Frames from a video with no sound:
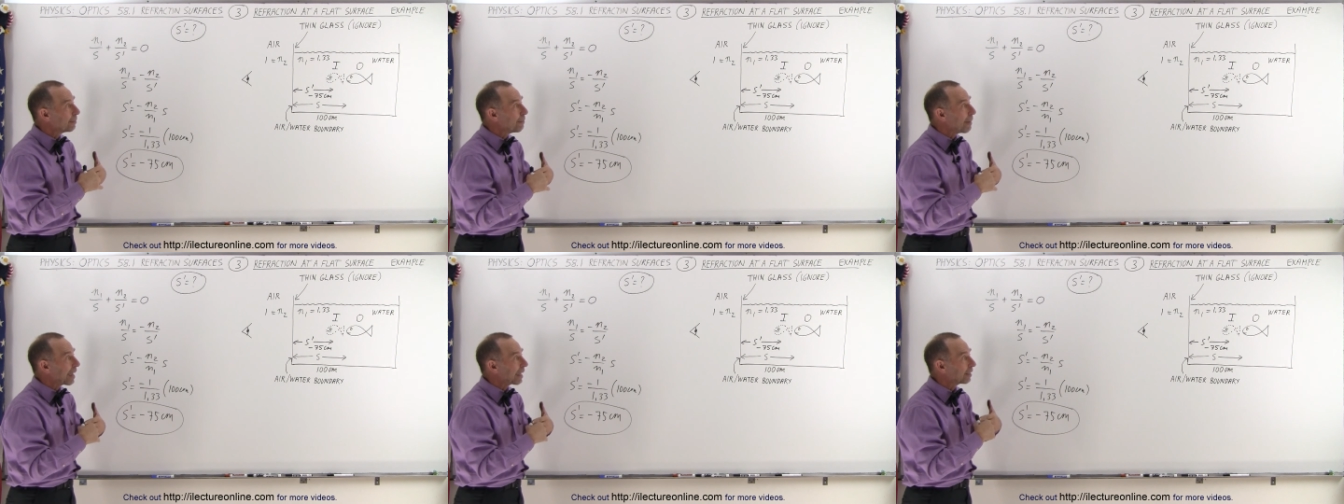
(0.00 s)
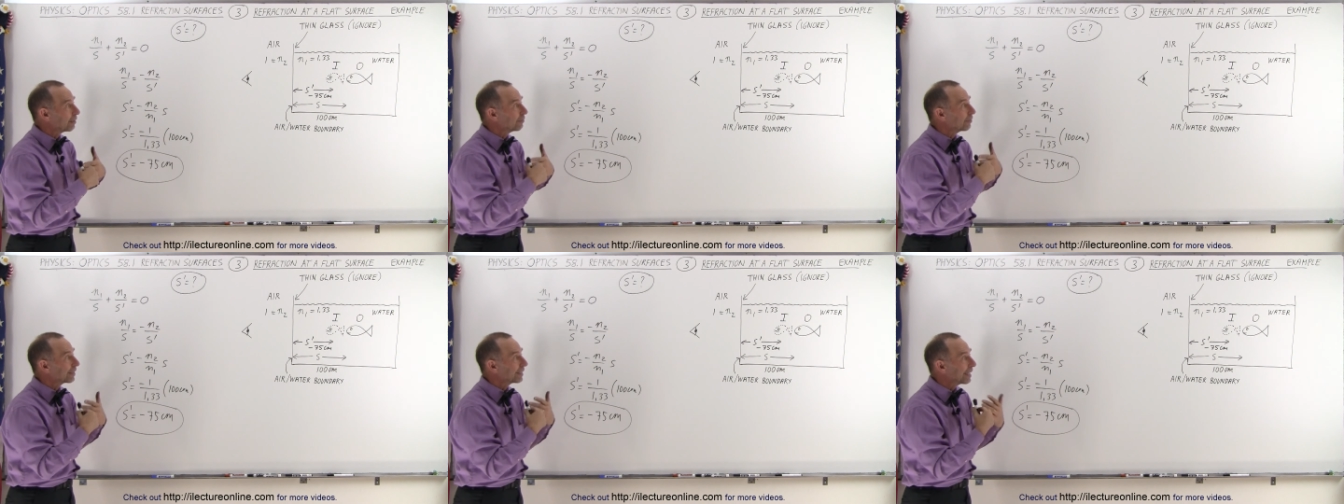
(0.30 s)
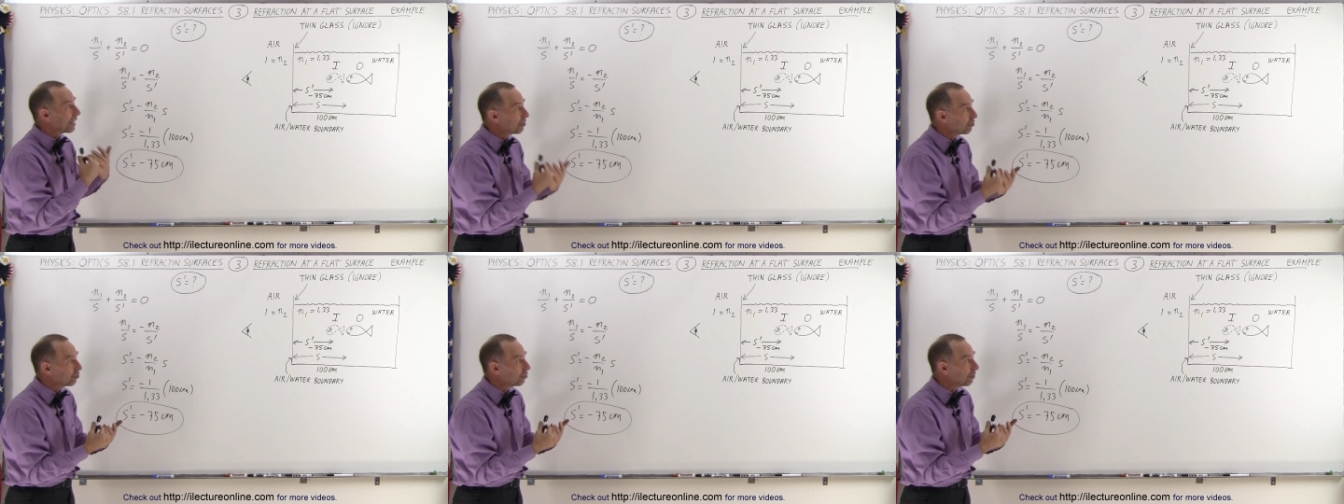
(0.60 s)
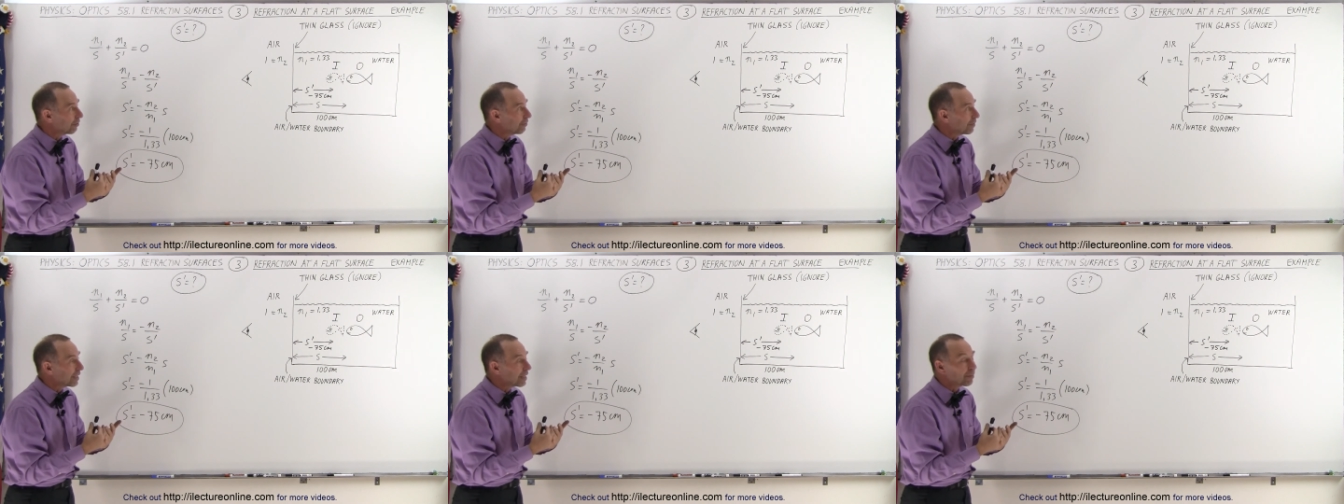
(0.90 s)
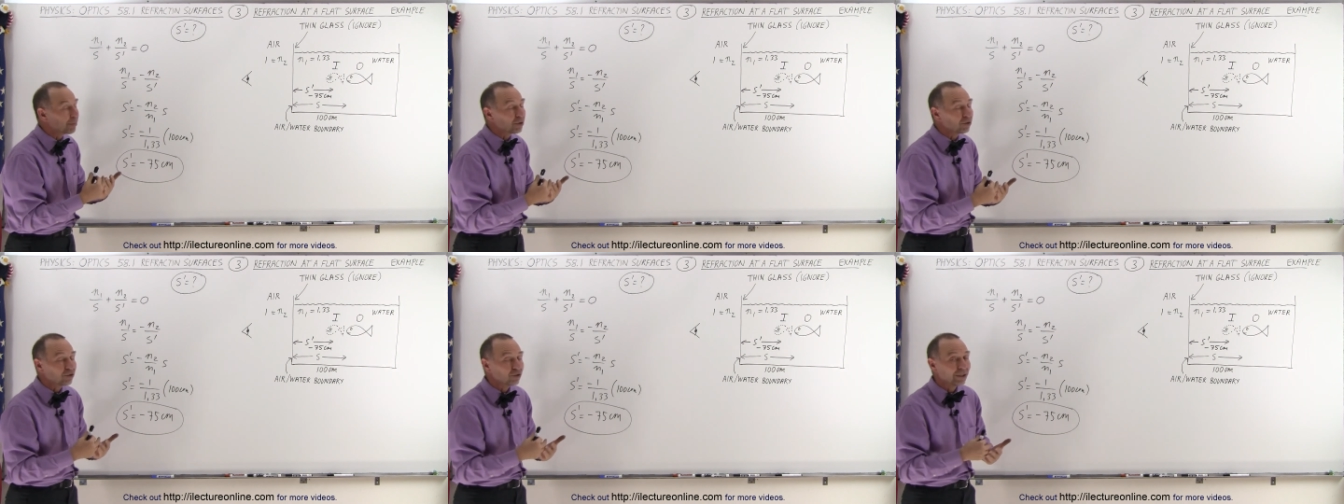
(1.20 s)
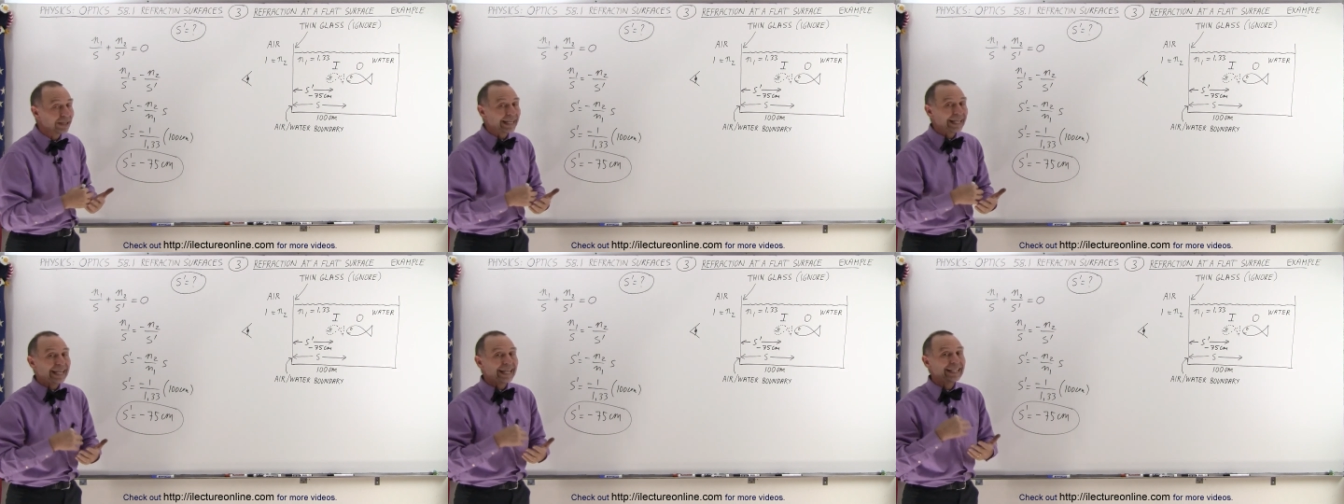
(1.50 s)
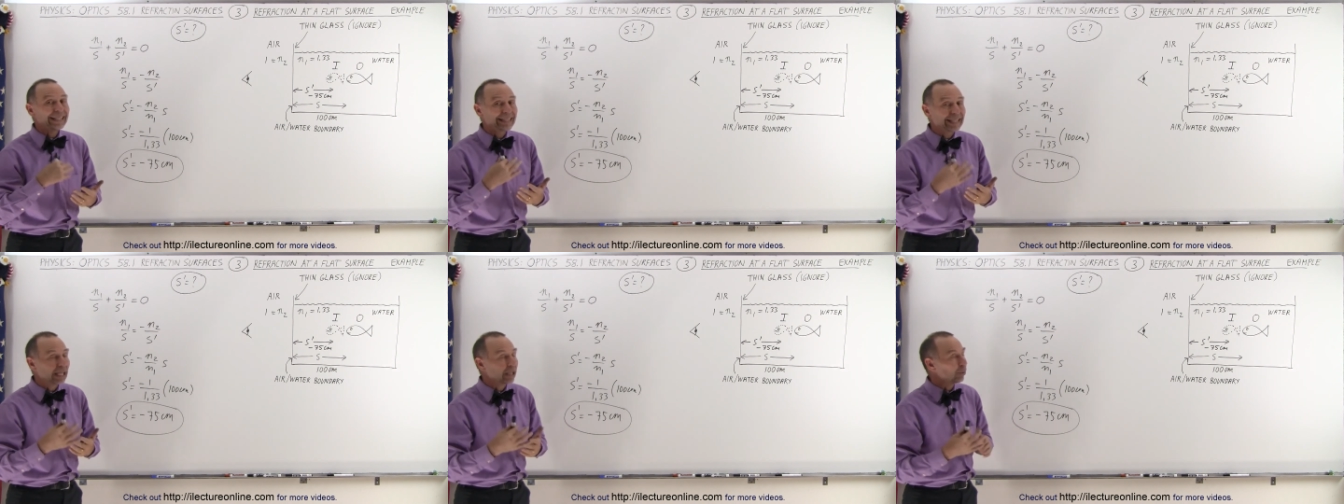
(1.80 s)
the magnification of the image,
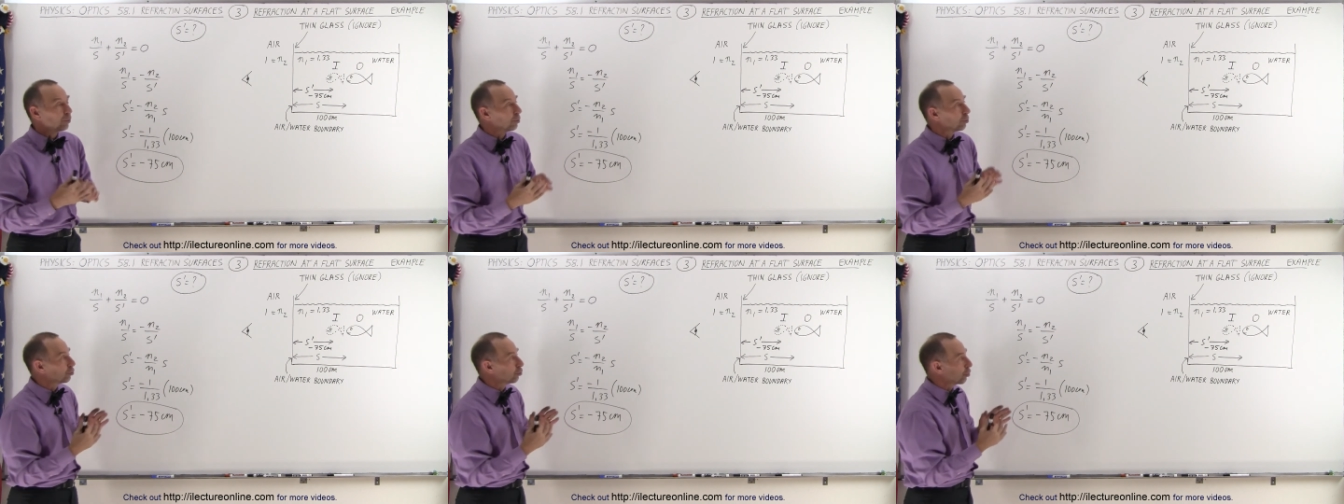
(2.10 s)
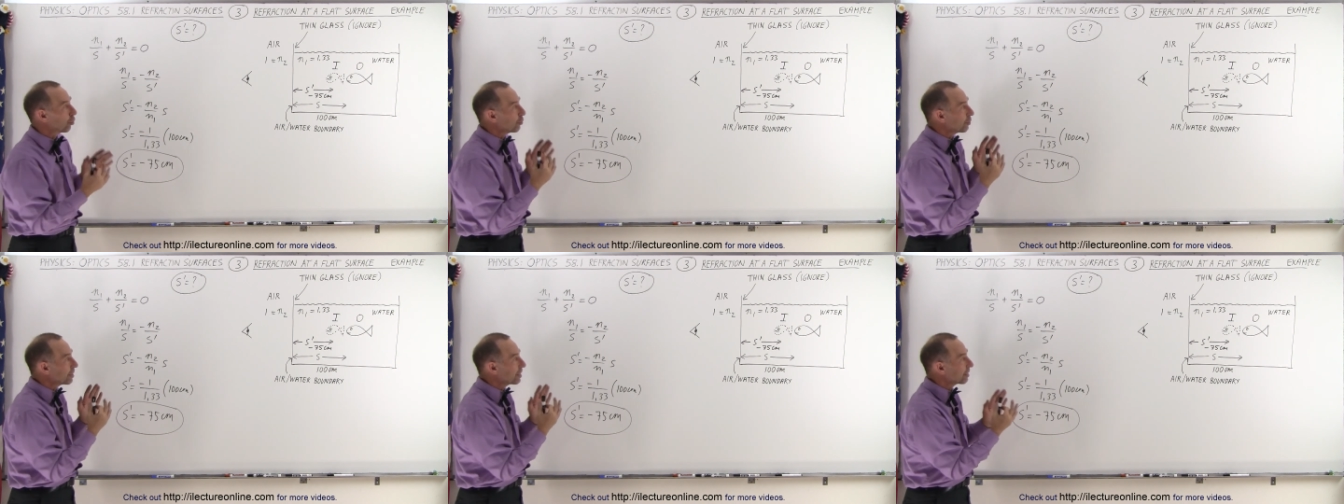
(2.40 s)
and then we'll show you